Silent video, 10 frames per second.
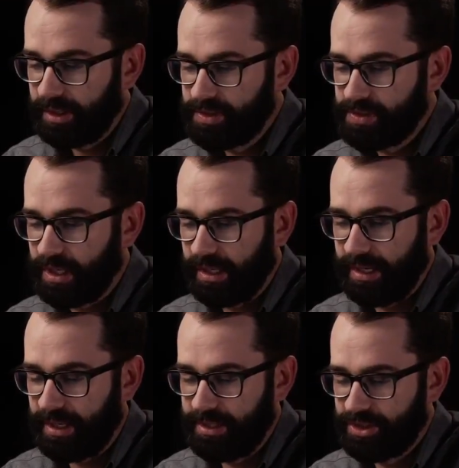let's start.
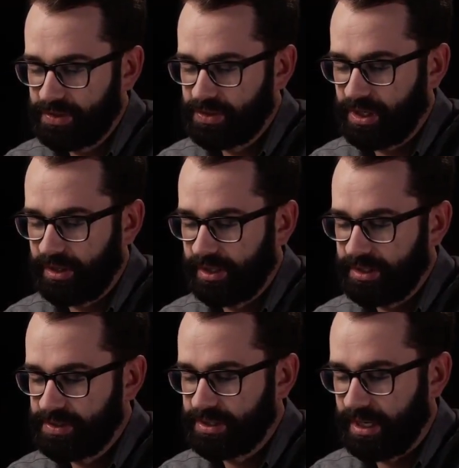I just saw
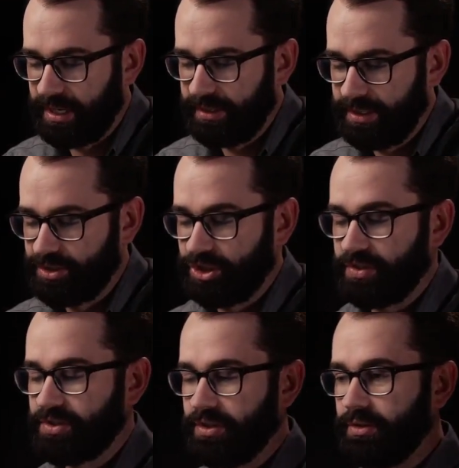this. This
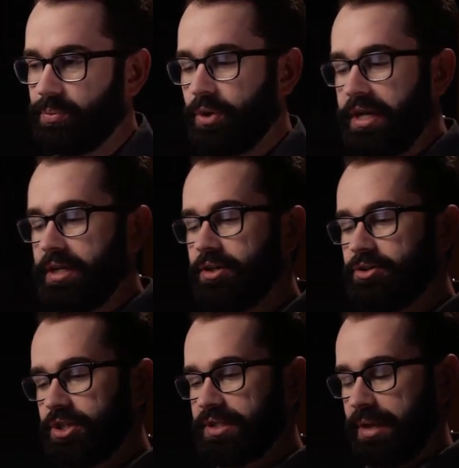just breaking
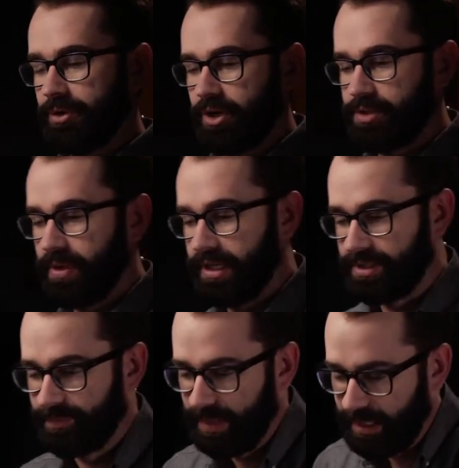news just came across my desk.